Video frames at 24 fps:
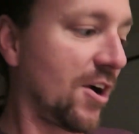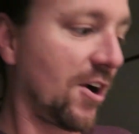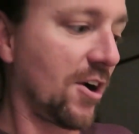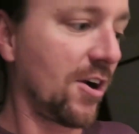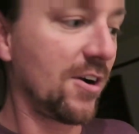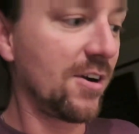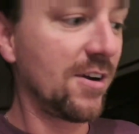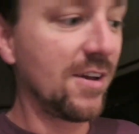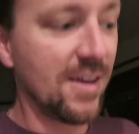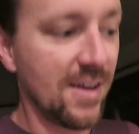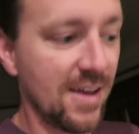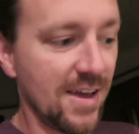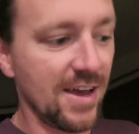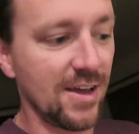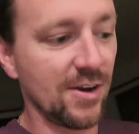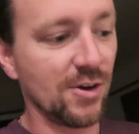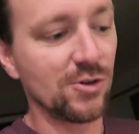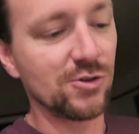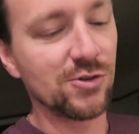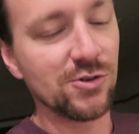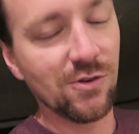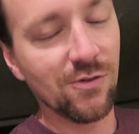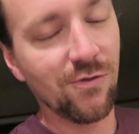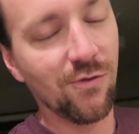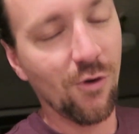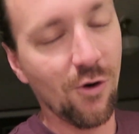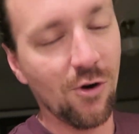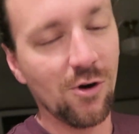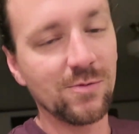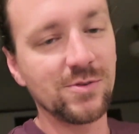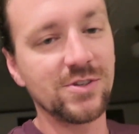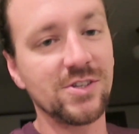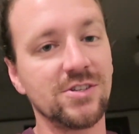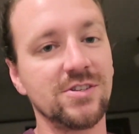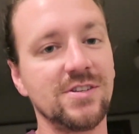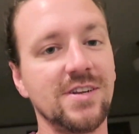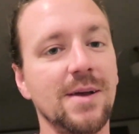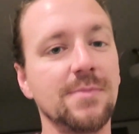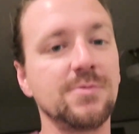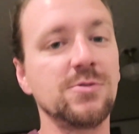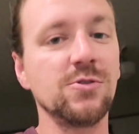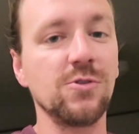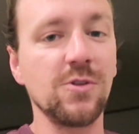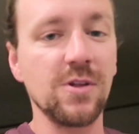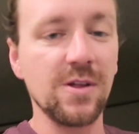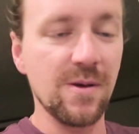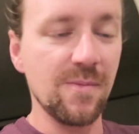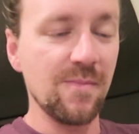her in her true form. She's an
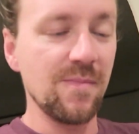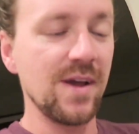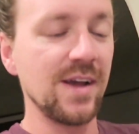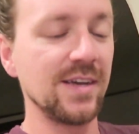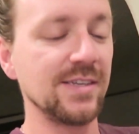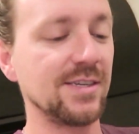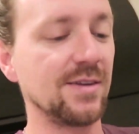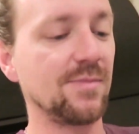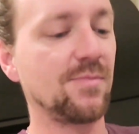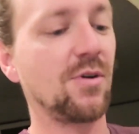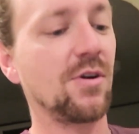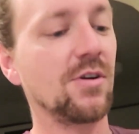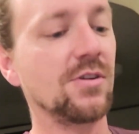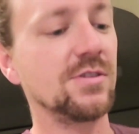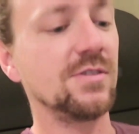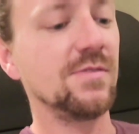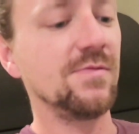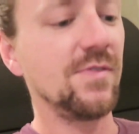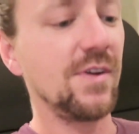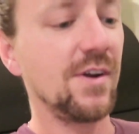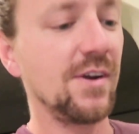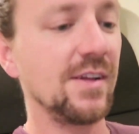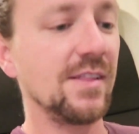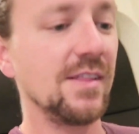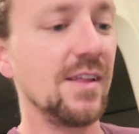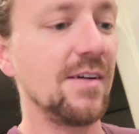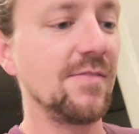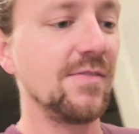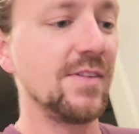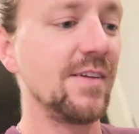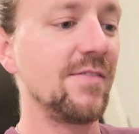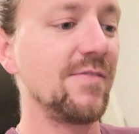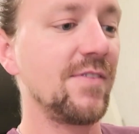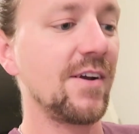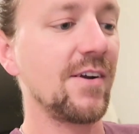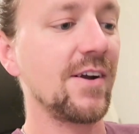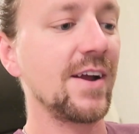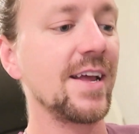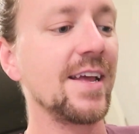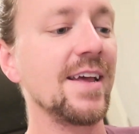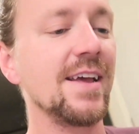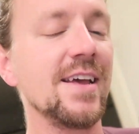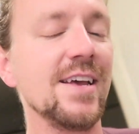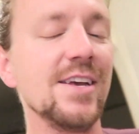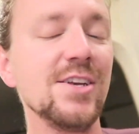absolutely amazing person, very lovely, very